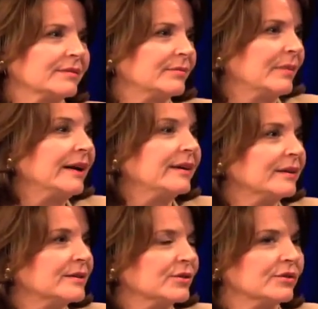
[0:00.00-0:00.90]
My
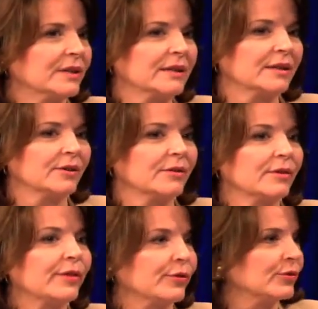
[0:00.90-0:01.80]
kids are in their
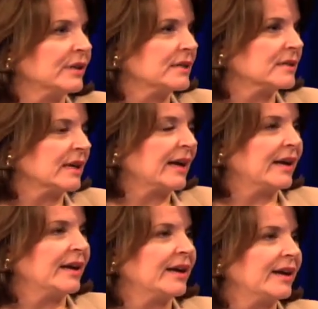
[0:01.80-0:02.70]
30s,
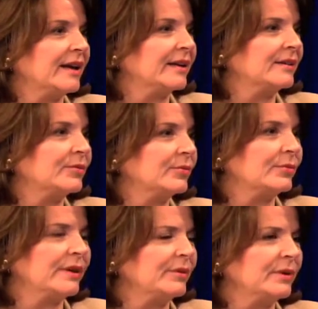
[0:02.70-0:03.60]
and
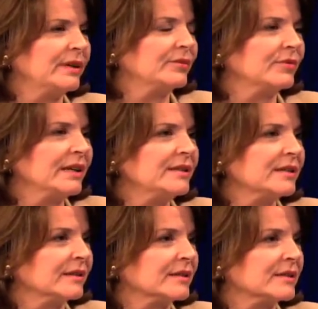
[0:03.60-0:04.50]
we didn't run into
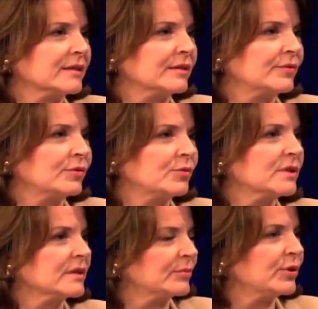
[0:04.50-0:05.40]
this. The food
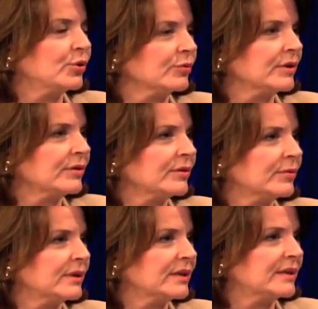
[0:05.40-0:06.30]
was purer.
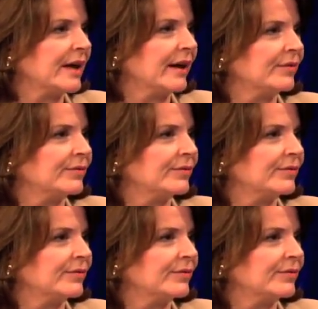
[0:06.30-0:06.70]
We didn't have,